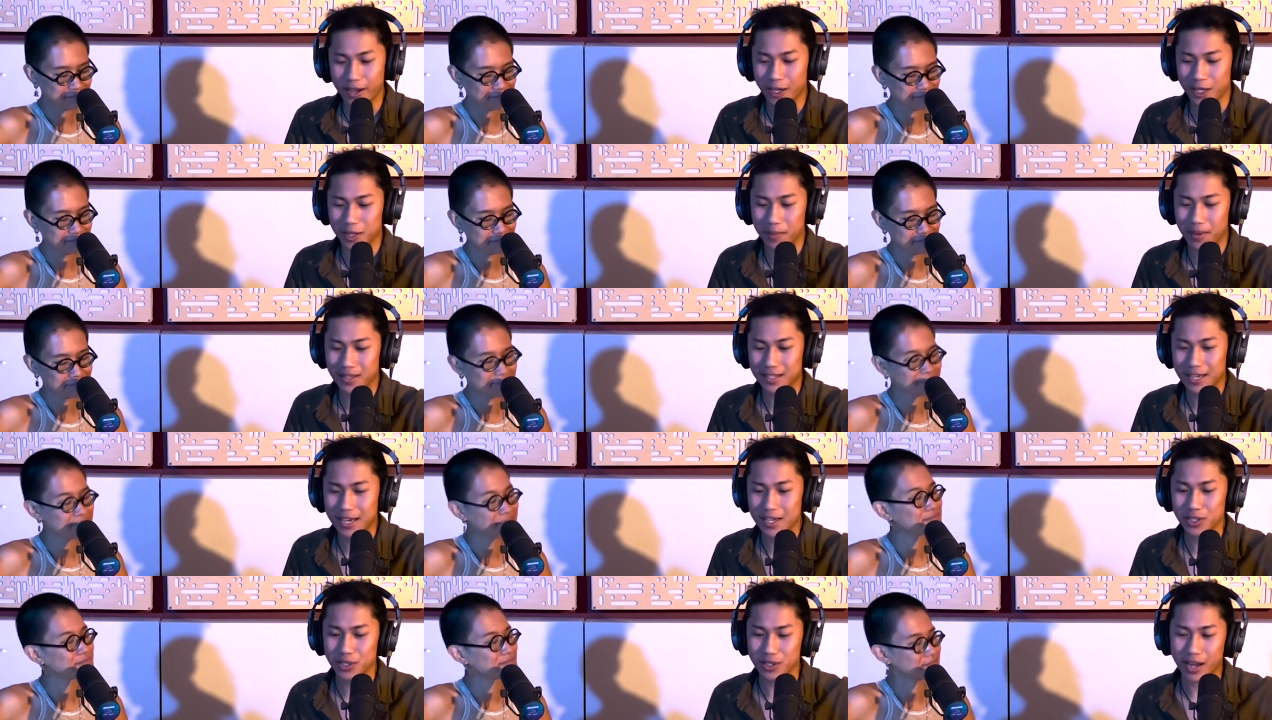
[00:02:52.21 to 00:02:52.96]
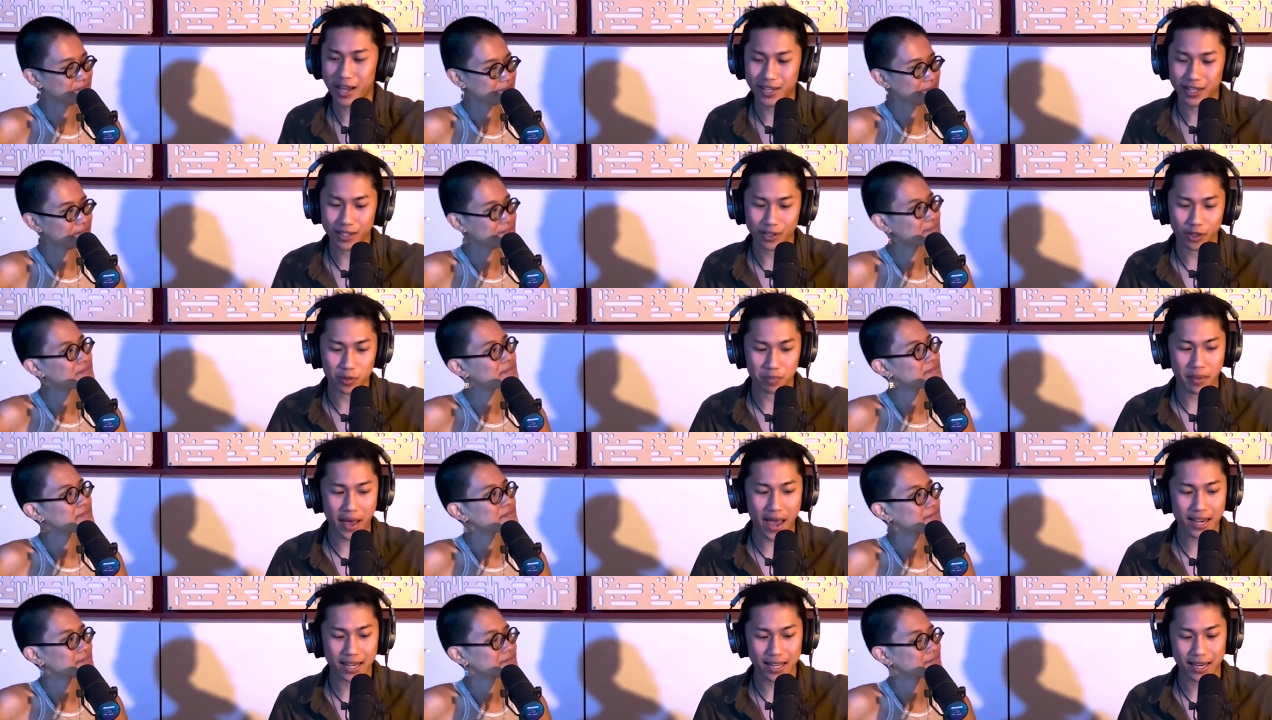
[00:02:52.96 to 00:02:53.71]
Speaker 1: documentation, I can look
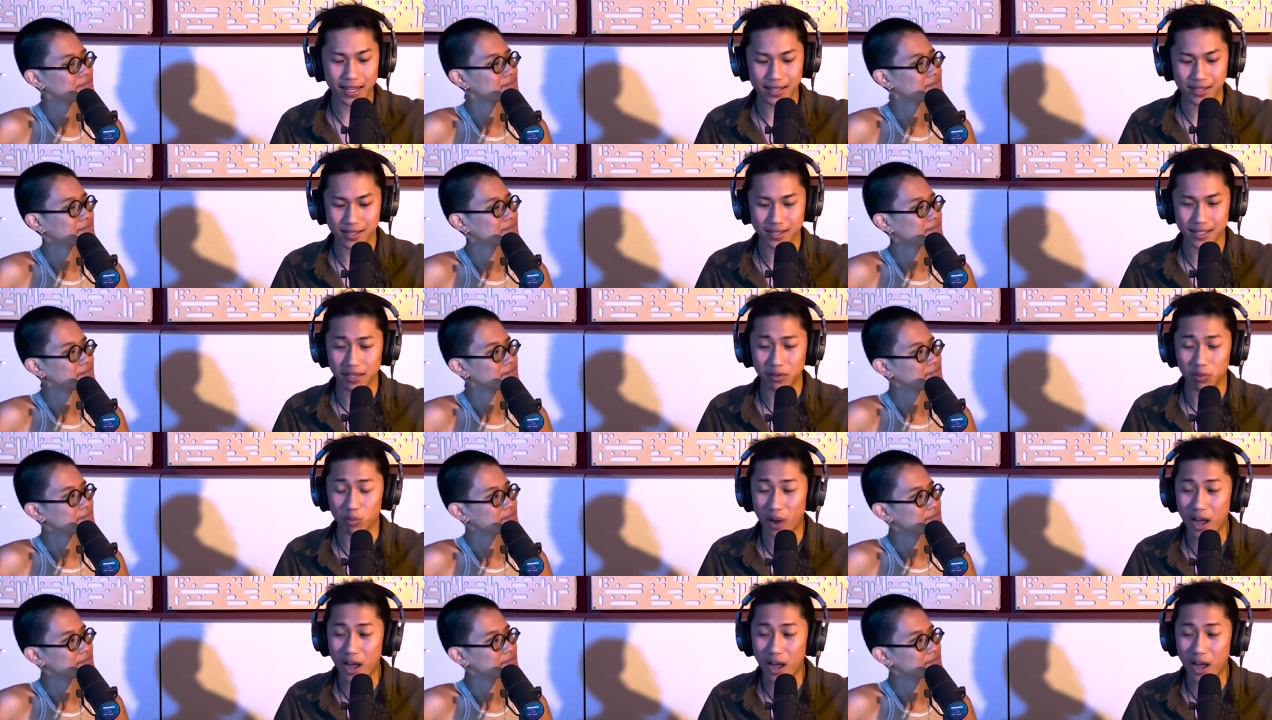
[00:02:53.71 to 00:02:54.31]
back at it and see,